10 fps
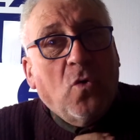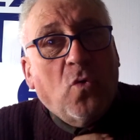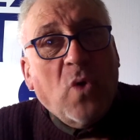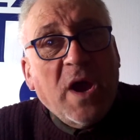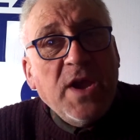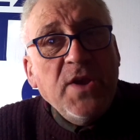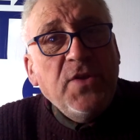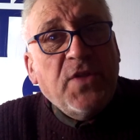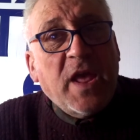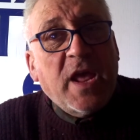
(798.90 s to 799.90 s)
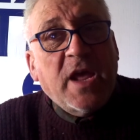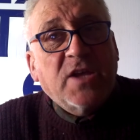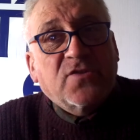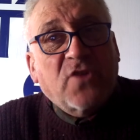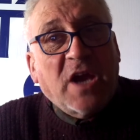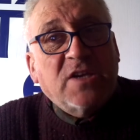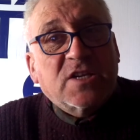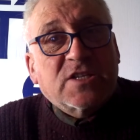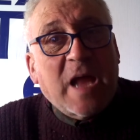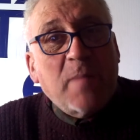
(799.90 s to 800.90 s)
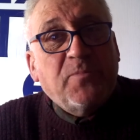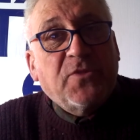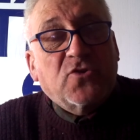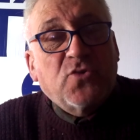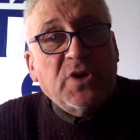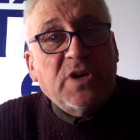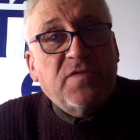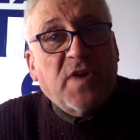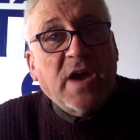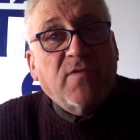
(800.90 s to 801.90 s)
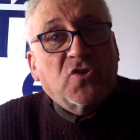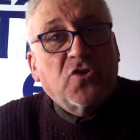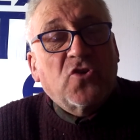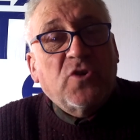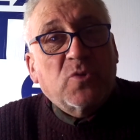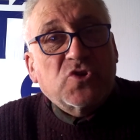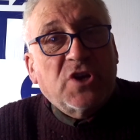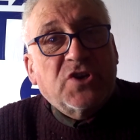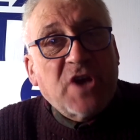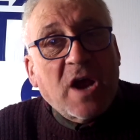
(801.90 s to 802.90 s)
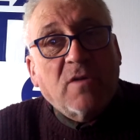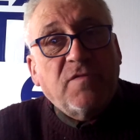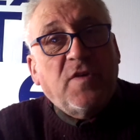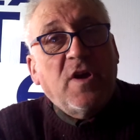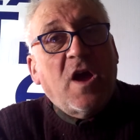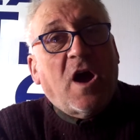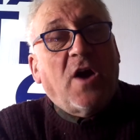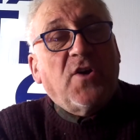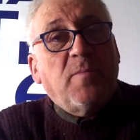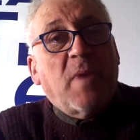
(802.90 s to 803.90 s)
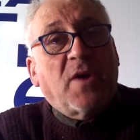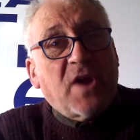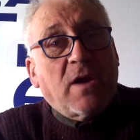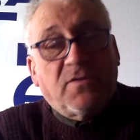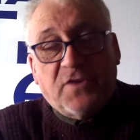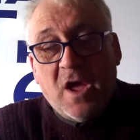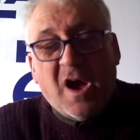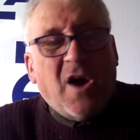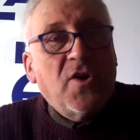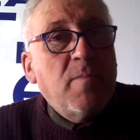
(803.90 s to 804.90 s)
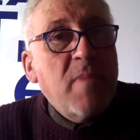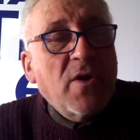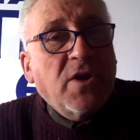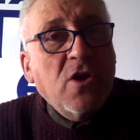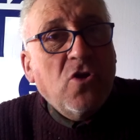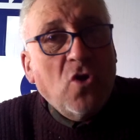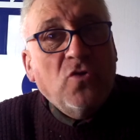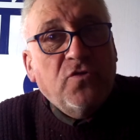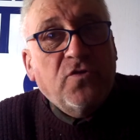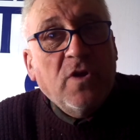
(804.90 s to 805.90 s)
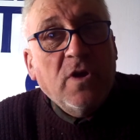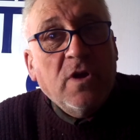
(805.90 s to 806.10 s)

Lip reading: when they try to slap their 25 or 30% tariffs on American goods,